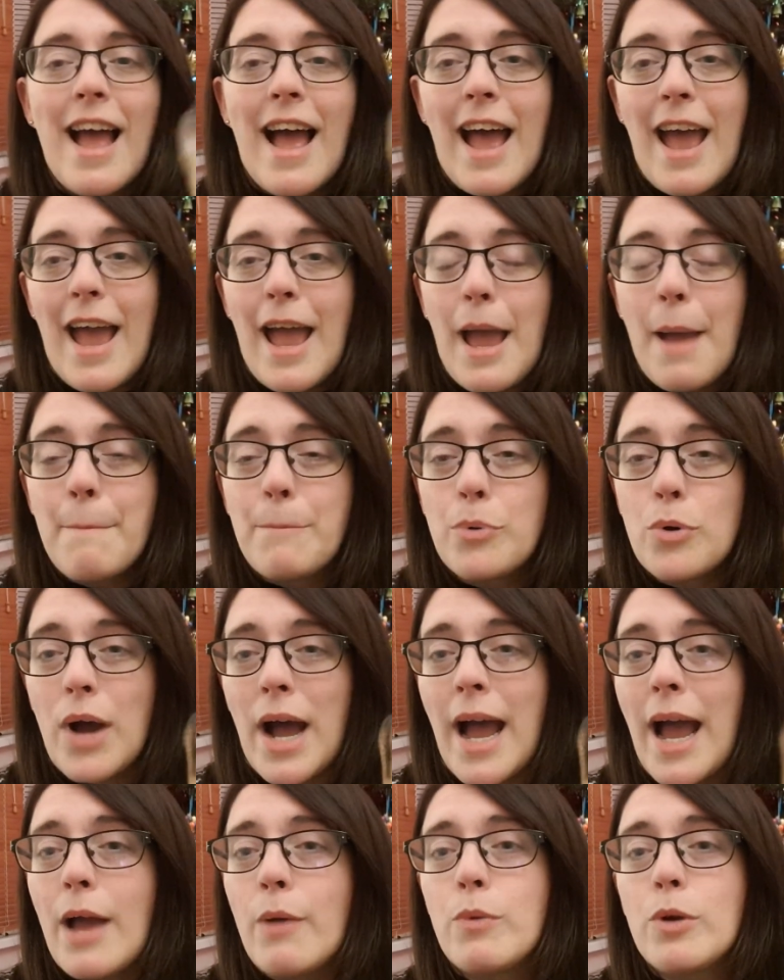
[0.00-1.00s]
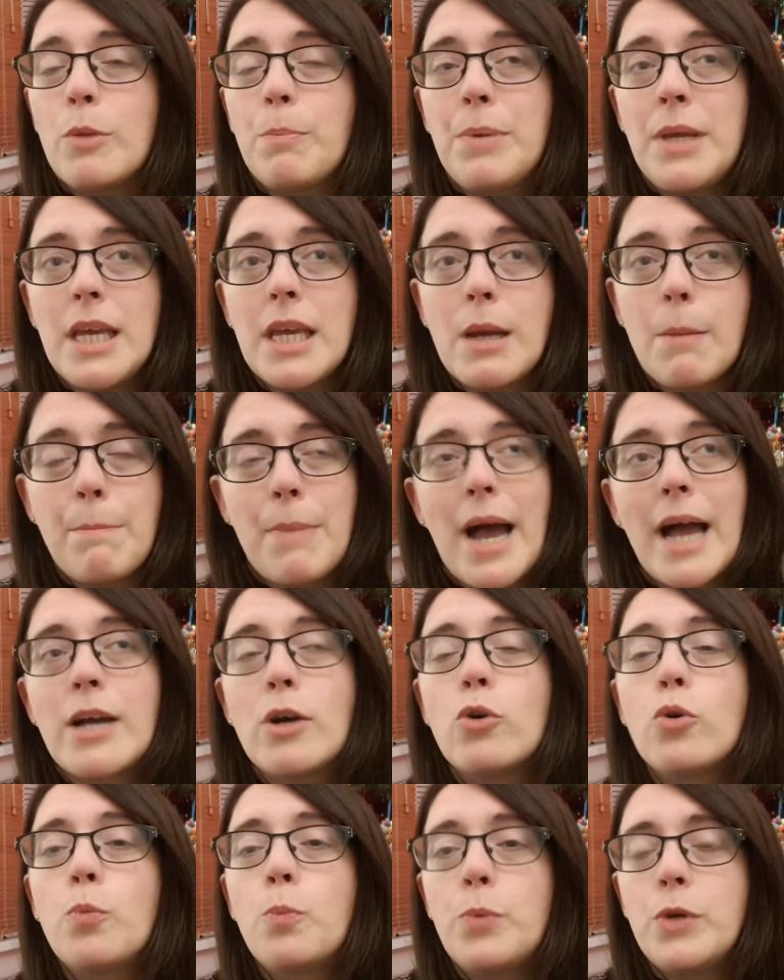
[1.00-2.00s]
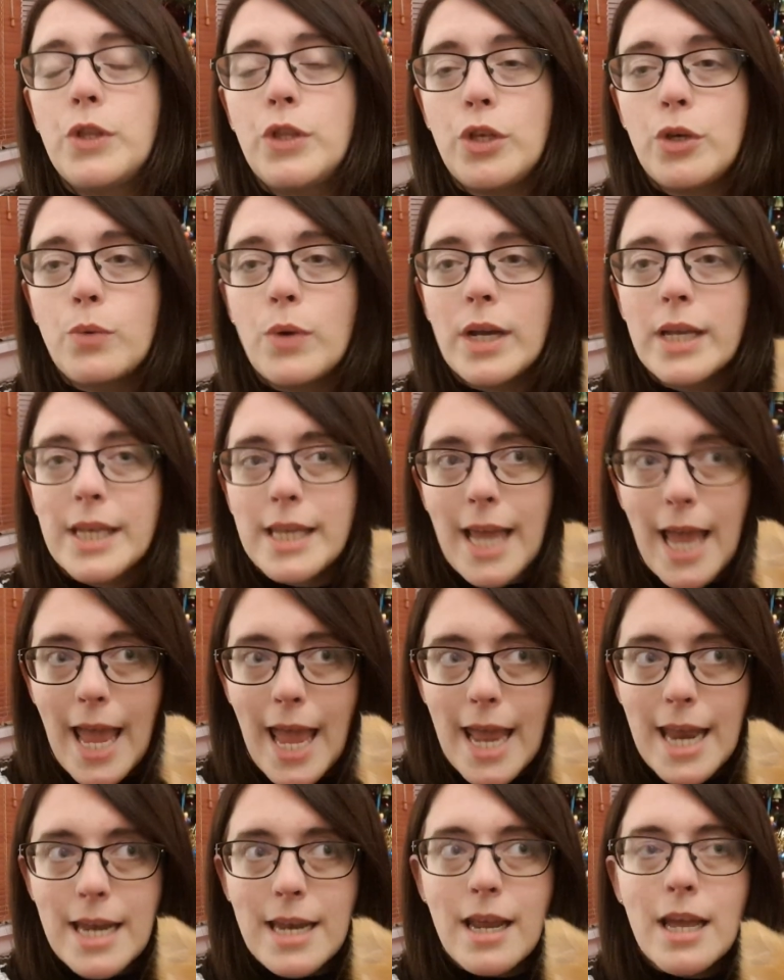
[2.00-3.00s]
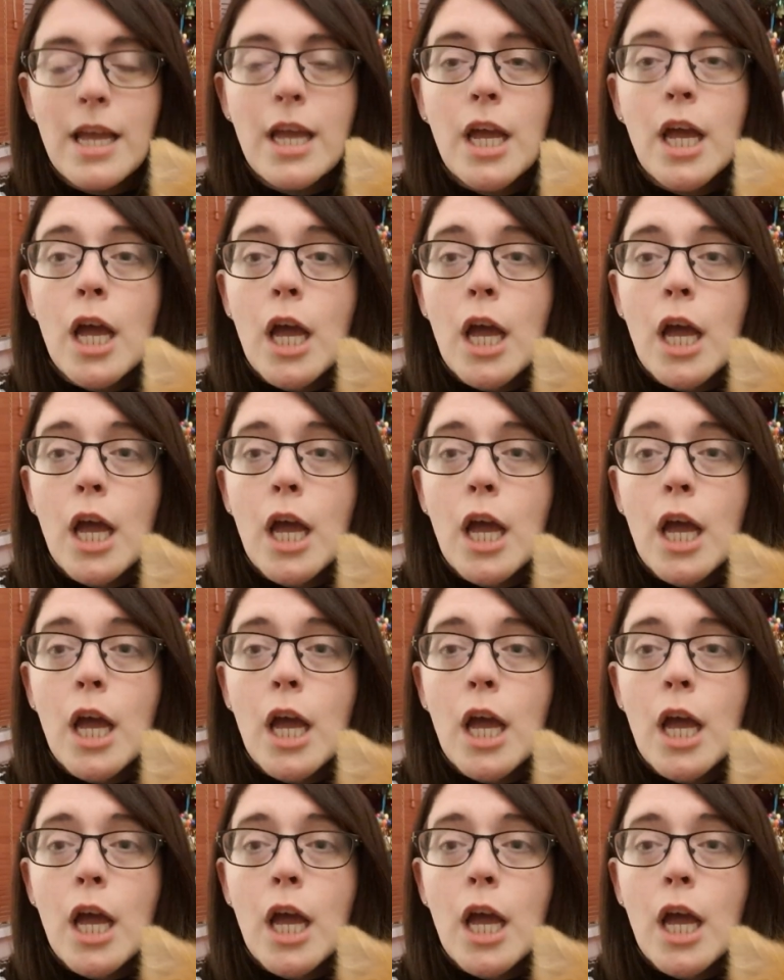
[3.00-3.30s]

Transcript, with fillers: but I will pick back up with you again,